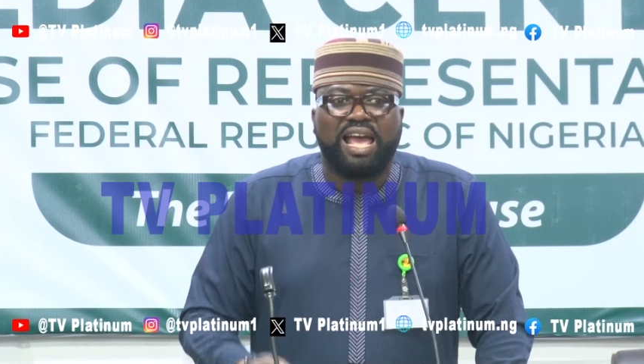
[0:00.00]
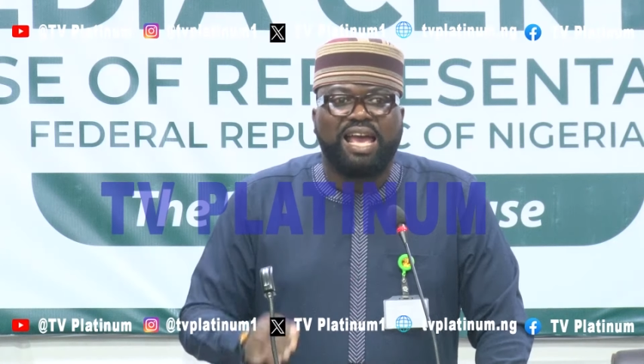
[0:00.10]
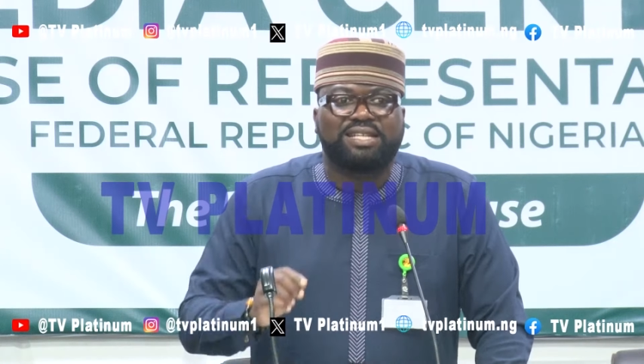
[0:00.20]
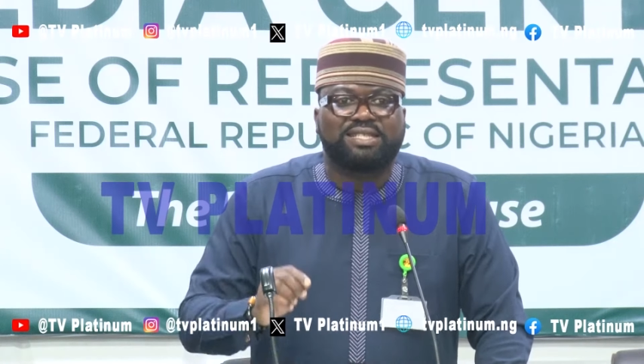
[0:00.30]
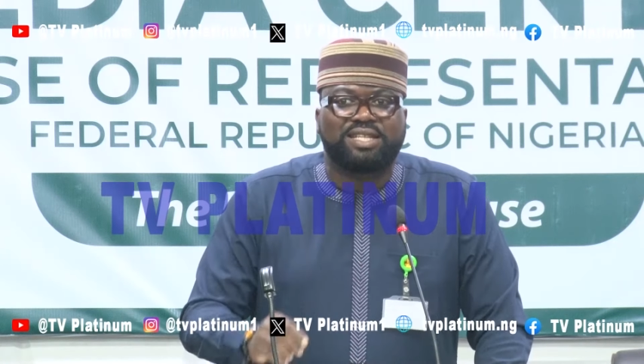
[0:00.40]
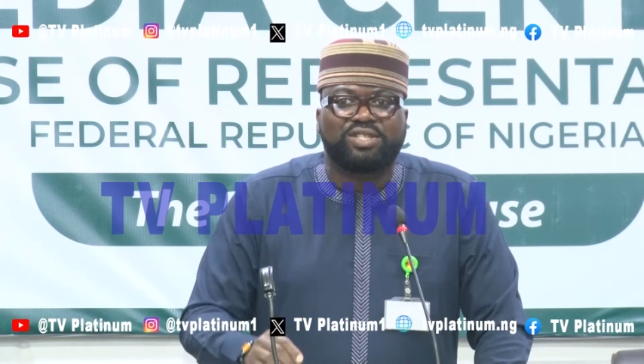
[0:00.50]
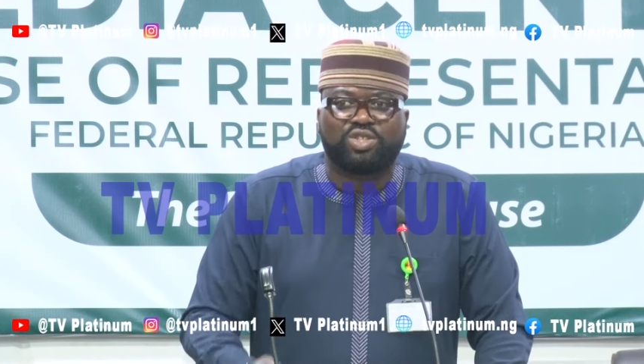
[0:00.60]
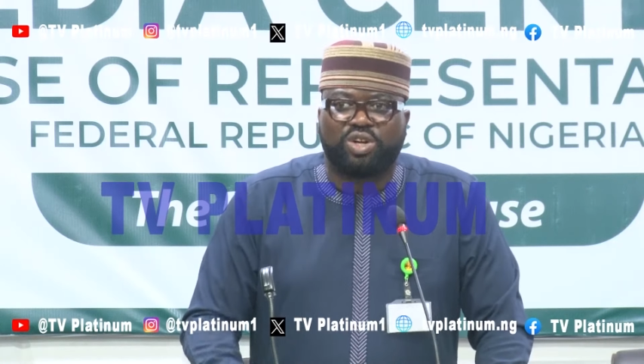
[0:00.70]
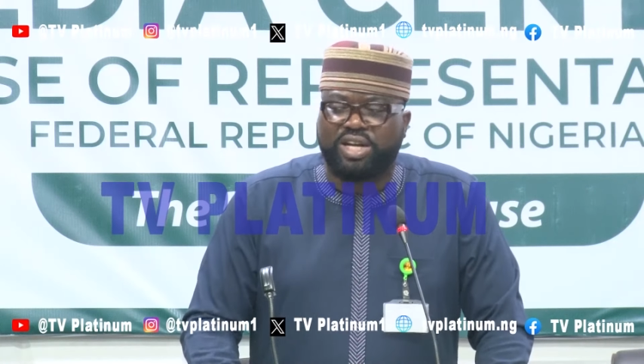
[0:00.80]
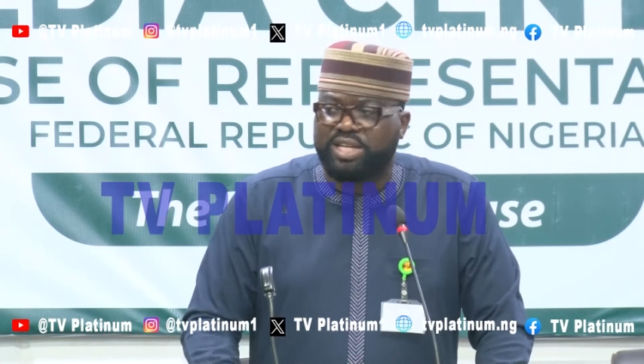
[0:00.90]

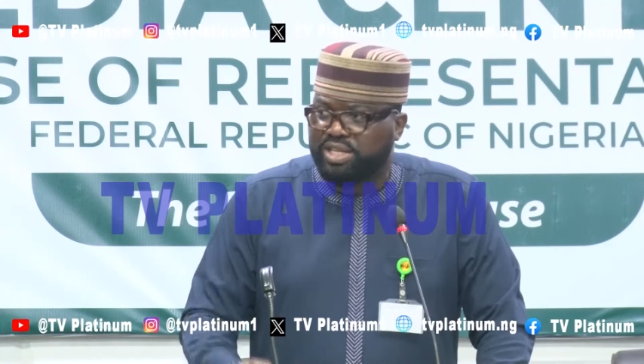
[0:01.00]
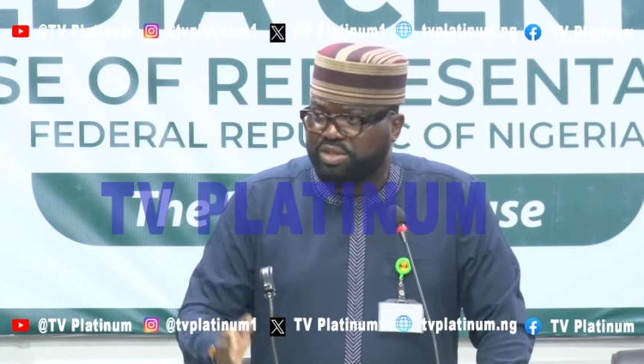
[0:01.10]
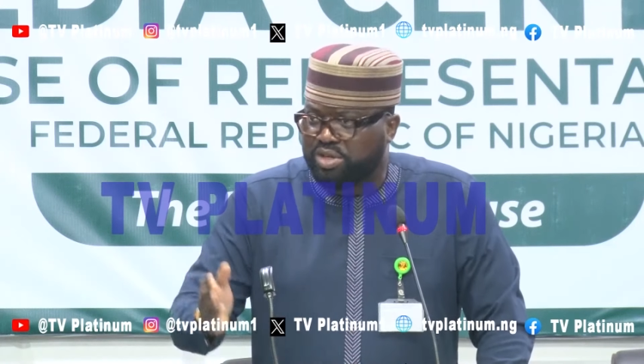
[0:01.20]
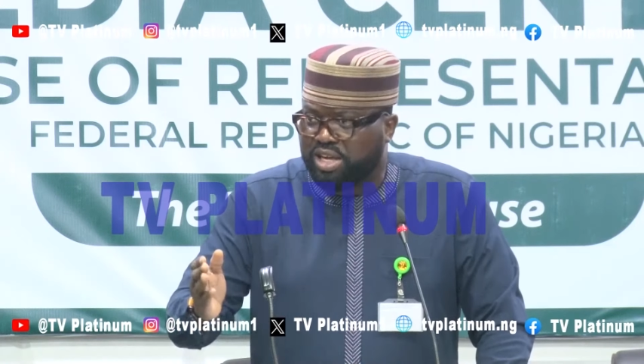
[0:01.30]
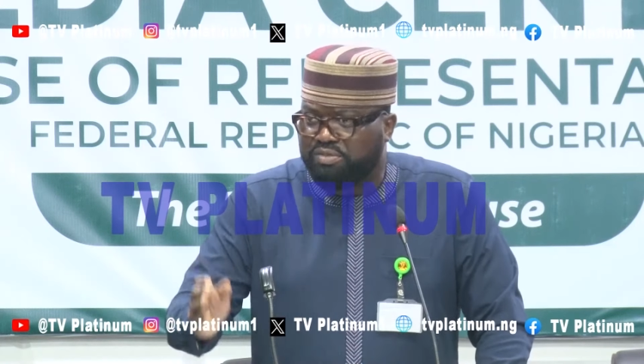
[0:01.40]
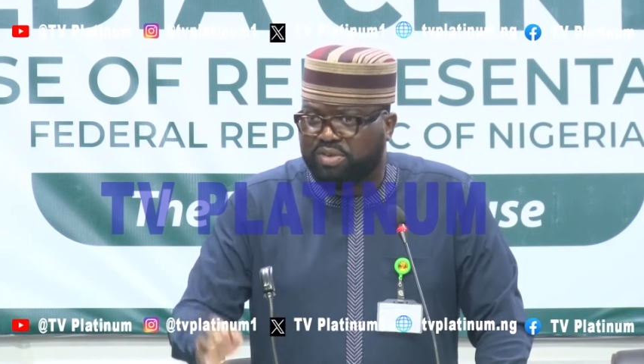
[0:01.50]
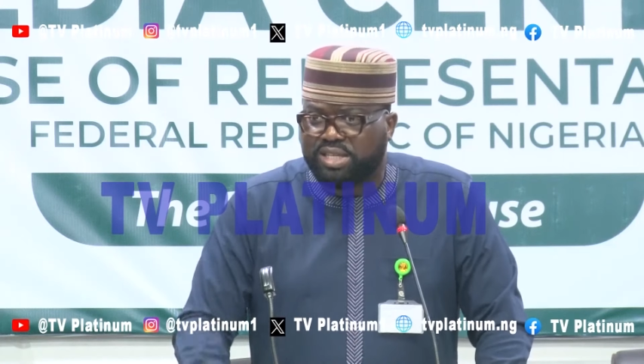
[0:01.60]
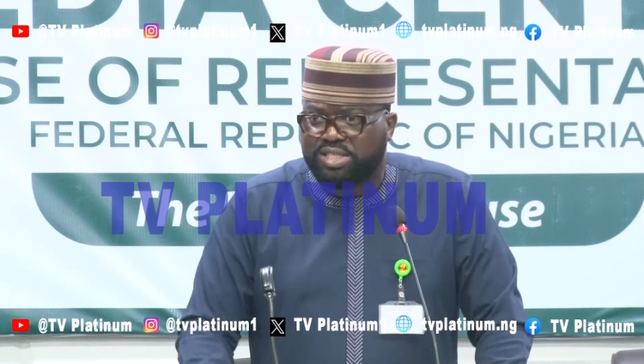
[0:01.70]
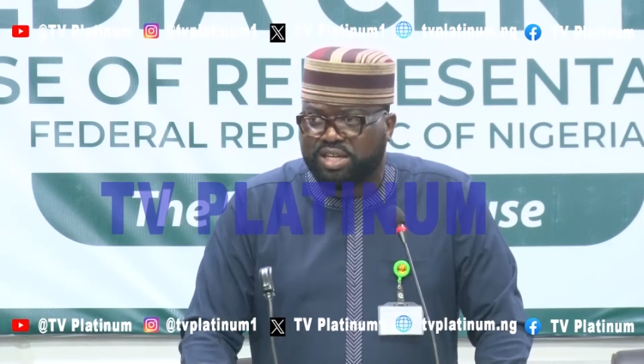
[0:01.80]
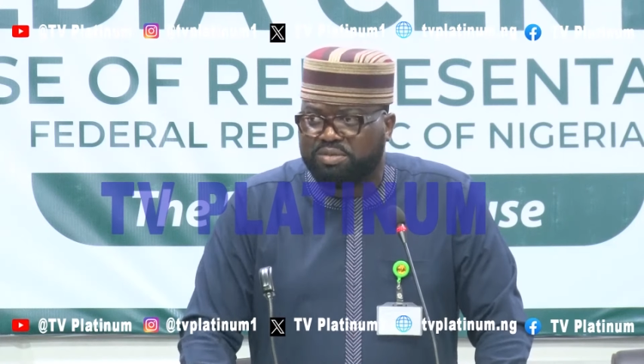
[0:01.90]
exists already. You can
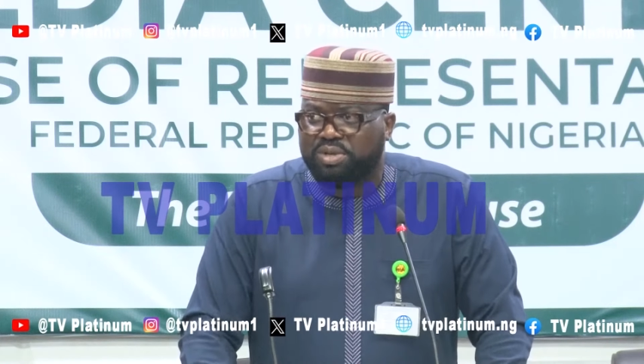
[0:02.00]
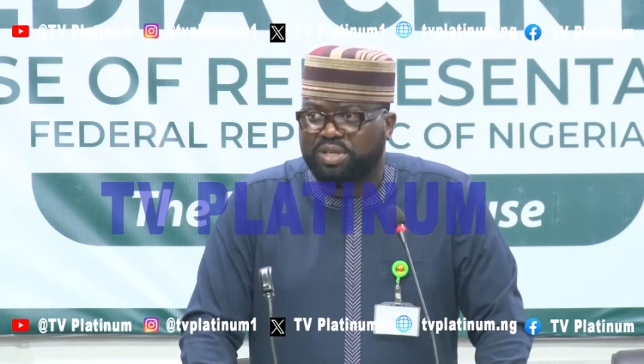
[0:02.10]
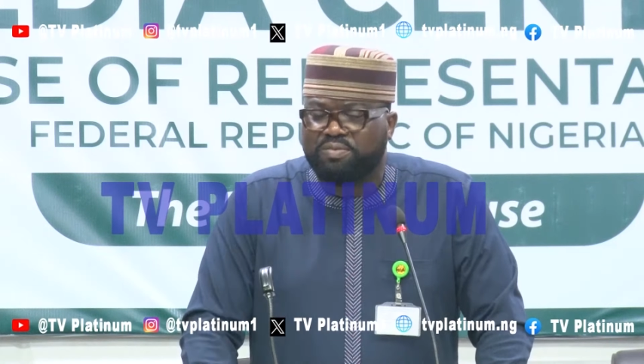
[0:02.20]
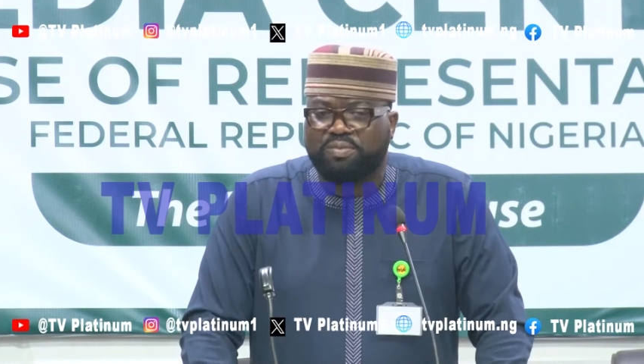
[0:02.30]
fact check me.